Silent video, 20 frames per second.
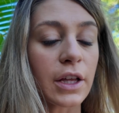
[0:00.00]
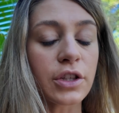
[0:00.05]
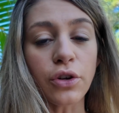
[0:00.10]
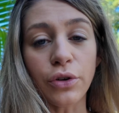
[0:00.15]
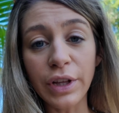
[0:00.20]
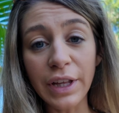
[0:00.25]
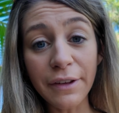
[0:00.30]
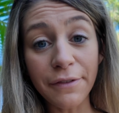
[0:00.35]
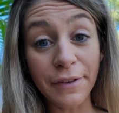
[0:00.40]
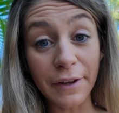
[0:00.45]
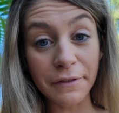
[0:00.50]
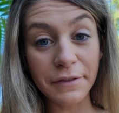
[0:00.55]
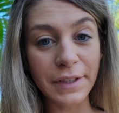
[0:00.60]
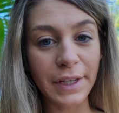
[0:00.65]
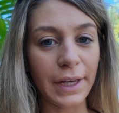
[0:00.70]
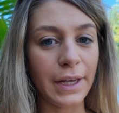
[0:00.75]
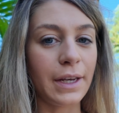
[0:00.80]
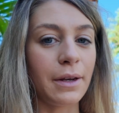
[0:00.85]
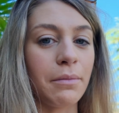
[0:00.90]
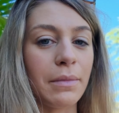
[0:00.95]
It's only
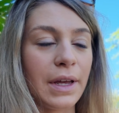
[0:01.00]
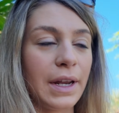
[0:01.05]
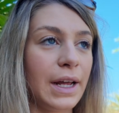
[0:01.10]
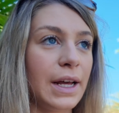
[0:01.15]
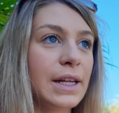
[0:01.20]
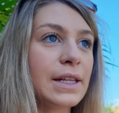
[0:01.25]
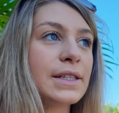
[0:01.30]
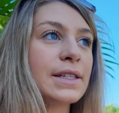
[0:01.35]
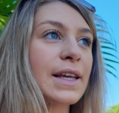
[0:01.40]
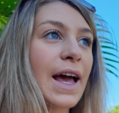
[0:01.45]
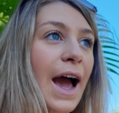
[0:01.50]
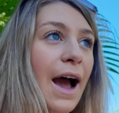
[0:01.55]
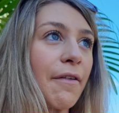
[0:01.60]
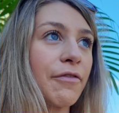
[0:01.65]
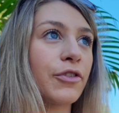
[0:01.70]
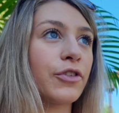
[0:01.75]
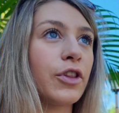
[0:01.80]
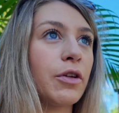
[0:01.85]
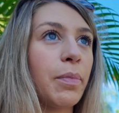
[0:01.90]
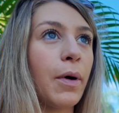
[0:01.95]
15 minutes
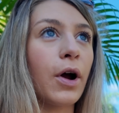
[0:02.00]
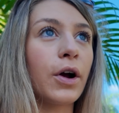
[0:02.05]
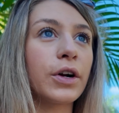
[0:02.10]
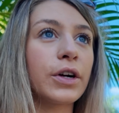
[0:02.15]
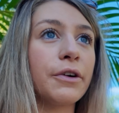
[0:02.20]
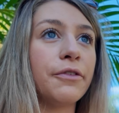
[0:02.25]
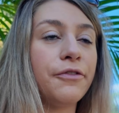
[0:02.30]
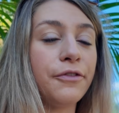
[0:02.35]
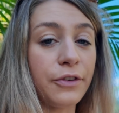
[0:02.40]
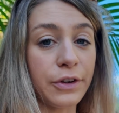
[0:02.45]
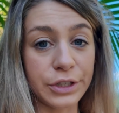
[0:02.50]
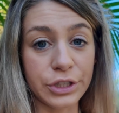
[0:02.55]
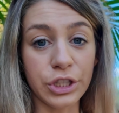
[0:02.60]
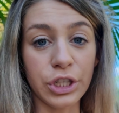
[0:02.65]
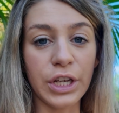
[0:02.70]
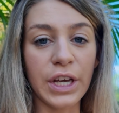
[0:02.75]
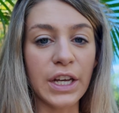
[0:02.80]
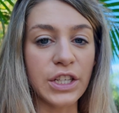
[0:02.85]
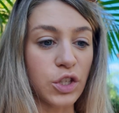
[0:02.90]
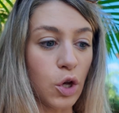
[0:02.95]
after the park
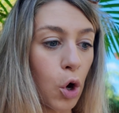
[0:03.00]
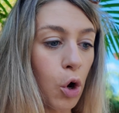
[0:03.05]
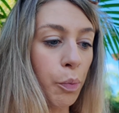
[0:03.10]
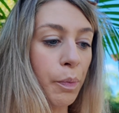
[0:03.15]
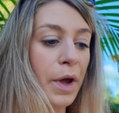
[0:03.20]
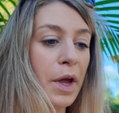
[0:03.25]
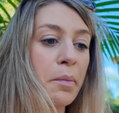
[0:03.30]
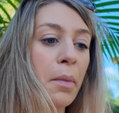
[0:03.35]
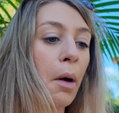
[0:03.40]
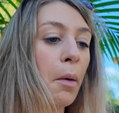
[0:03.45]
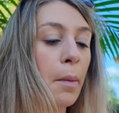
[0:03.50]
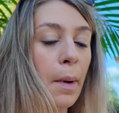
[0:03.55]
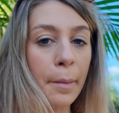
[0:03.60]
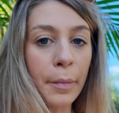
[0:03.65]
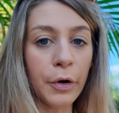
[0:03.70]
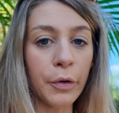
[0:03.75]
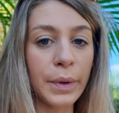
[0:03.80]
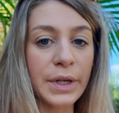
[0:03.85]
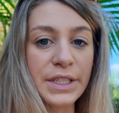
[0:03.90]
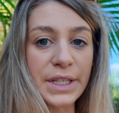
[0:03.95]
officially has opened, but
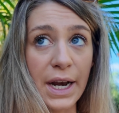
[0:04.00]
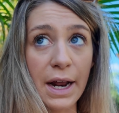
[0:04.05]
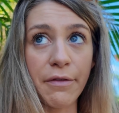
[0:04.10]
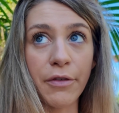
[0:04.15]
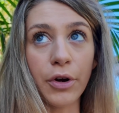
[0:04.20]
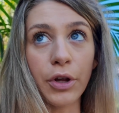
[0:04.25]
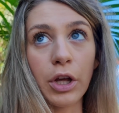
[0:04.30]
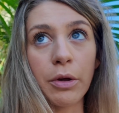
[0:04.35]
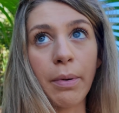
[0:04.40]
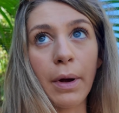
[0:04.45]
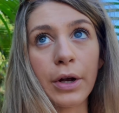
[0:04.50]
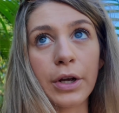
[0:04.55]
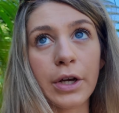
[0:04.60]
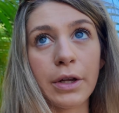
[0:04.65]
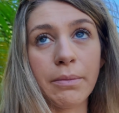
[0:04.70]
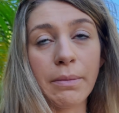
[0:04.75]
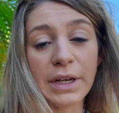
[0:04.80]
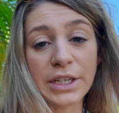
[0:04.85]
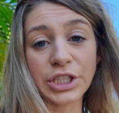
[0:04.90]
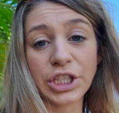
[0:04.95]
remember we did have early park
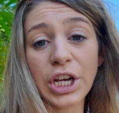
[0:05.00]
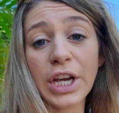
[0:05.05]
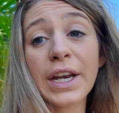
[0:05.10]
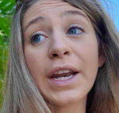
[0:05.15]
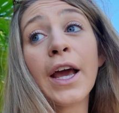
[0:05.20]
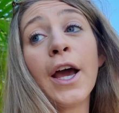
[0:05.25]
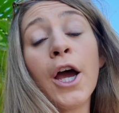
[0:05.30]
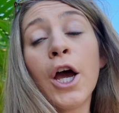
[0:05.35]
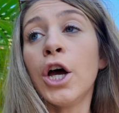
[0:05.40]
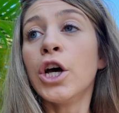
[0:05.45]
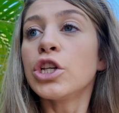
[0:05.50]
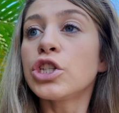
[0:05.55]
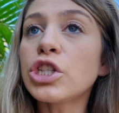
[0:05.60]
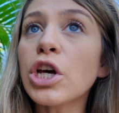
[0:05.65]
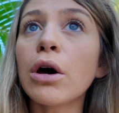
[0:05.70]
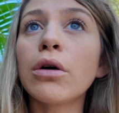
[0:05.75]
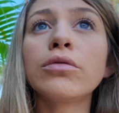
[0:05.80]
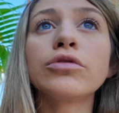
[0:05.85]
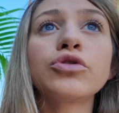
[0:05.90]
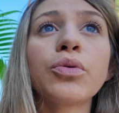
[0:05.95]
admission.
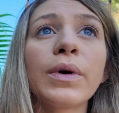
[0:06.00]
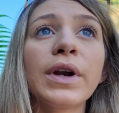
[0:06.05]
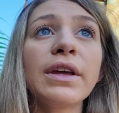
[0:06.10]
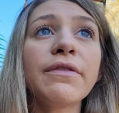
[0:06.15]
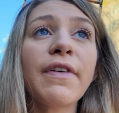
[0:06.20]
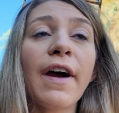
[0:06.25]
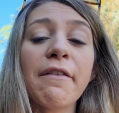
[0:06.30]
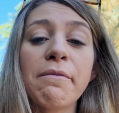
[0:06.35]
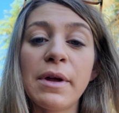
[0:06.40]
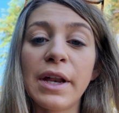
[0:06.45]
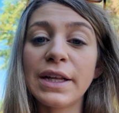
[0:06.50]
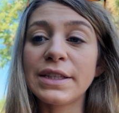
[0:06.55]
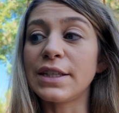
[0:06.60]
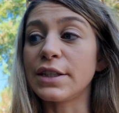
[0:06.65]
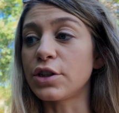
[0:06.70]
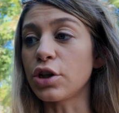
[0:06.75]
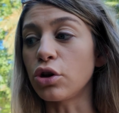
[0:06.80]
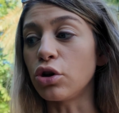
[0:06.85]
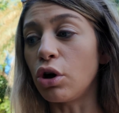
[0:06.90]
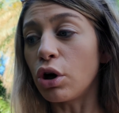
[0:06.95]
So 25 minutes
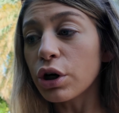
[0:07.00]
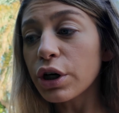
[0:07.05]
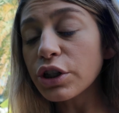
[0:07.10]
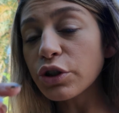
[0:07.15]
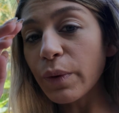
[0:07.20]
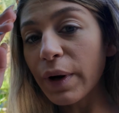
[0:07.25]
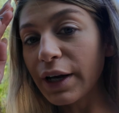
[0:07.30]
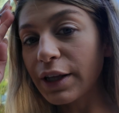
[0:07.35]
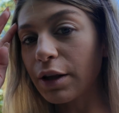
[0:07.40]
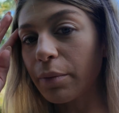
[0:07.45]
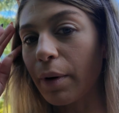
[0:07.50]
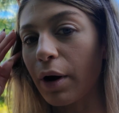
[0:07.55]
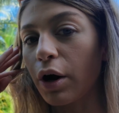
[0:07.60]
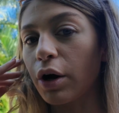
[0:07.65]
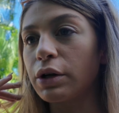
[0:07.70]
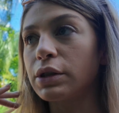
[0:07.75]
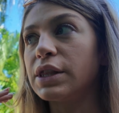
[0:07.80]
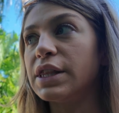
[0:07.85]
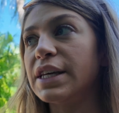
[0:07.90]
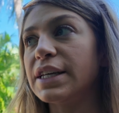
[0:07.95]
is the longest wait in the
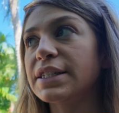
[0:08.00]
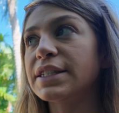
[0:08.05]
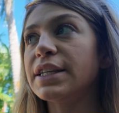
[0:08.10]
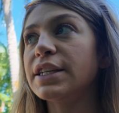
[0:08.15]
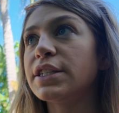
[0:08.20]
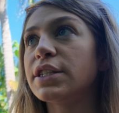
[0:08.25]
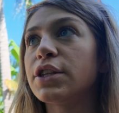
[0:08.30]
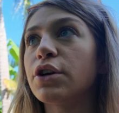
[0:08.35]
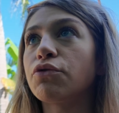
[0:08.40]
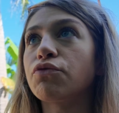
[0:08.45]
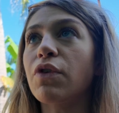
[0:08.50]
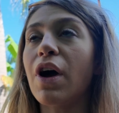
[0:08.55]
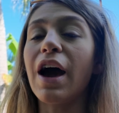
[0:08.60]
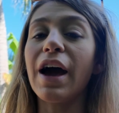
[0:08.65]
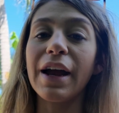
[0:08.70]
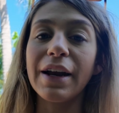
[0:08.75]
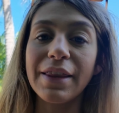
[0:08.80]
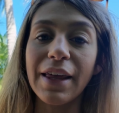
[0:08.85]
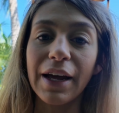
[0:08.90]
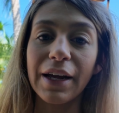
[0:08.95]
park. This is the
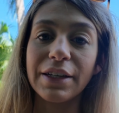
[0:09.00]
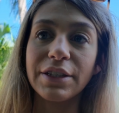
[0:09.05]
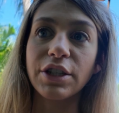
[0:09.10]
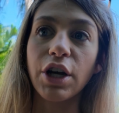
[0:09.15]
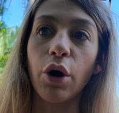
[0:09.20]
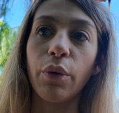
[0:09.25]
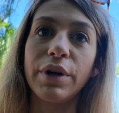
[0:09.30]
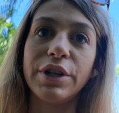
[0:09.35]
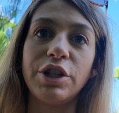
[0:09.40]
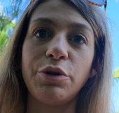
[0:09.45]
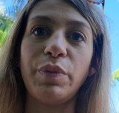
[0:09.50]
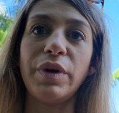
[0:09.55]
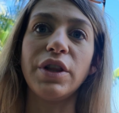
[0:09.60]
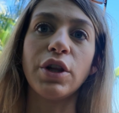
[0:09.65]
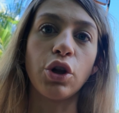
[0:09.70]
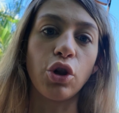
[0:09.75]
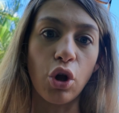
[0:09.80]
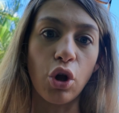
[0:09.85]
ride that is going to be the